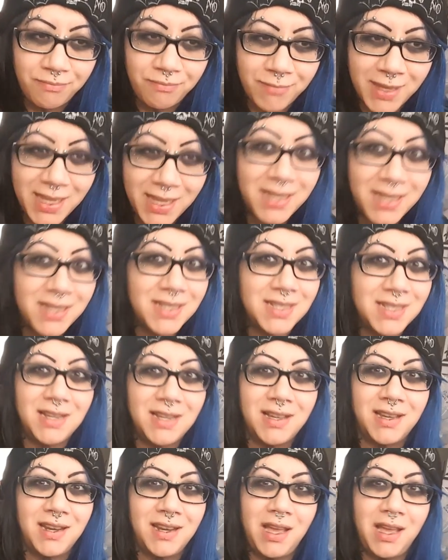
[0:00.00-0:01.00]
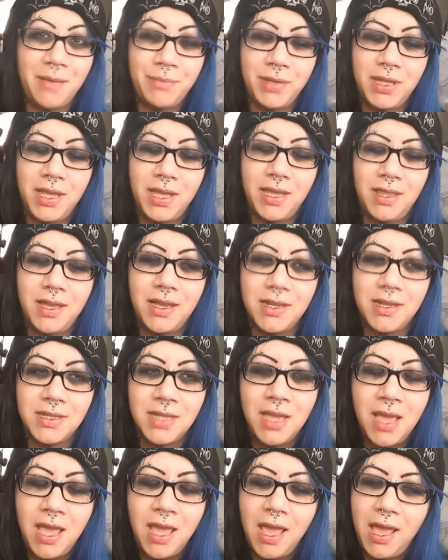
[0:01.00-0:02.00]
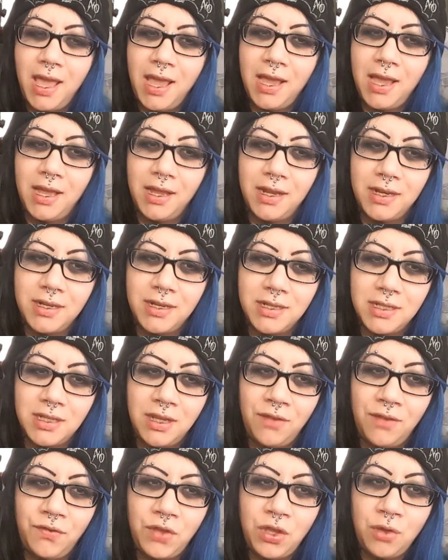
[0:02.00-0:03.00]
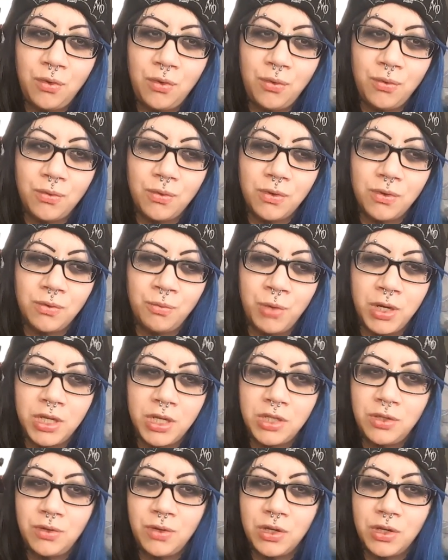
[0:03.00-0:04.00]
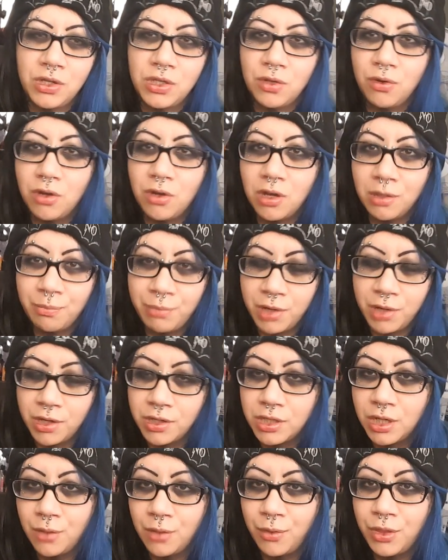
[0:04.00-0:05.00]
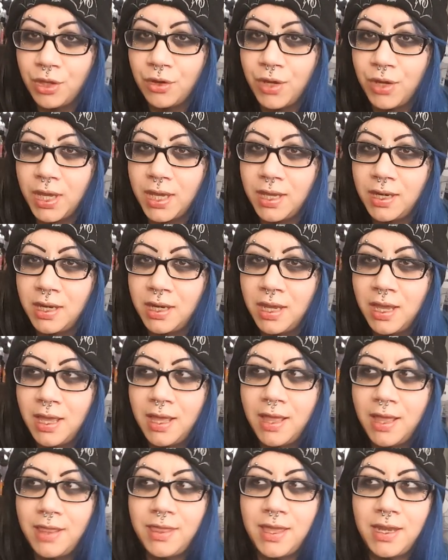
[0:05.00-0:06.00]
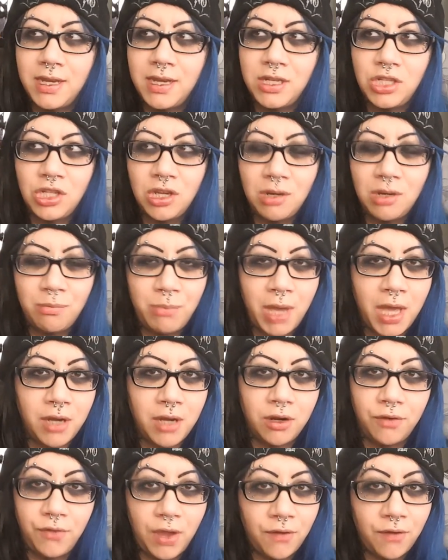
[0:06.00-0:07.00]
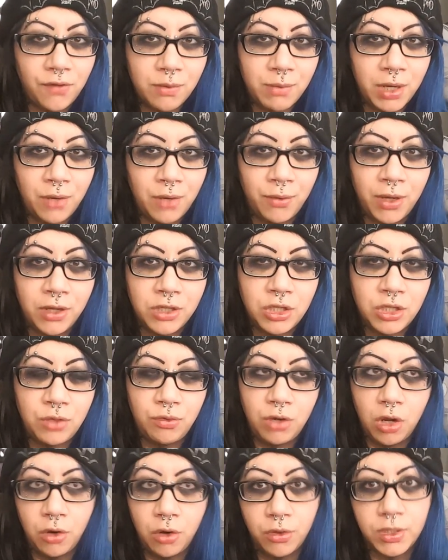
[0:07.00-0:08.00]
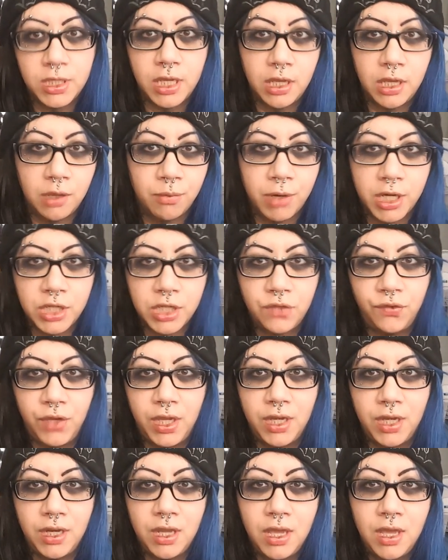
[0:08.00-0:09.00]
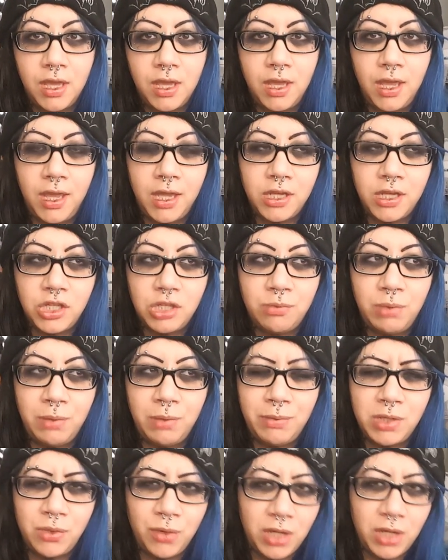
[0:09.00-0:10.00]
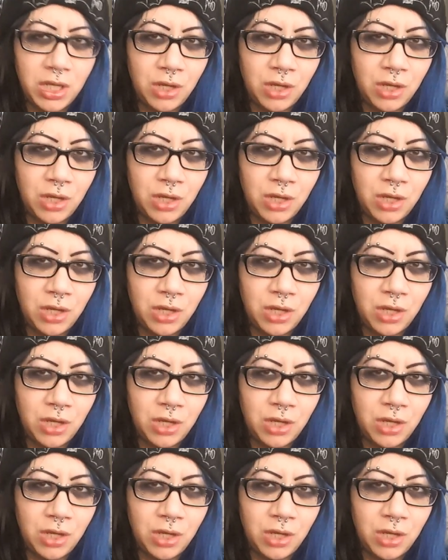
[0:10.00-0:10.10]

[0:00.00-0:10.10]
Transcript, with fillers: It is not going to happen like that. And if you want to do your so-called bonding with your kid, then it shouldn't matter if everybody around you knows that you breastfeed. It should be between